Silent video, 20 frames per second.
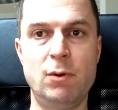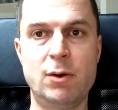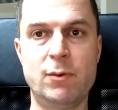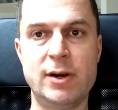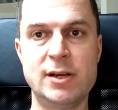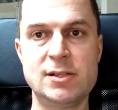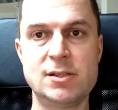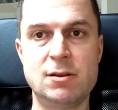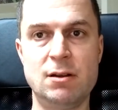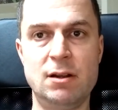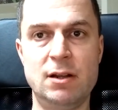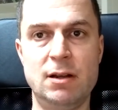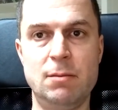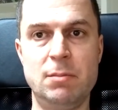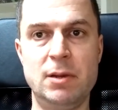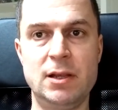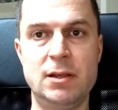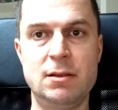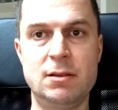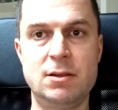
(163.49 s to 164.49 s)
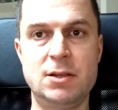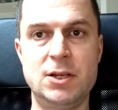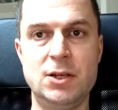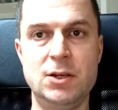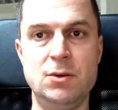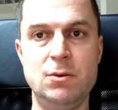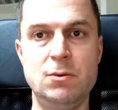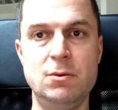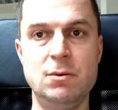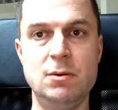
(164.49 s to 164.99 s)
pull requests a little bit
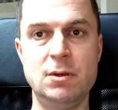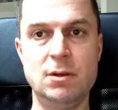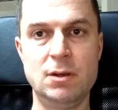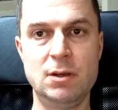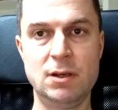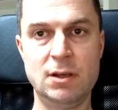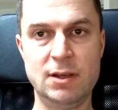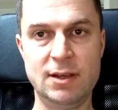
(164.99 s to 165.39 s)
too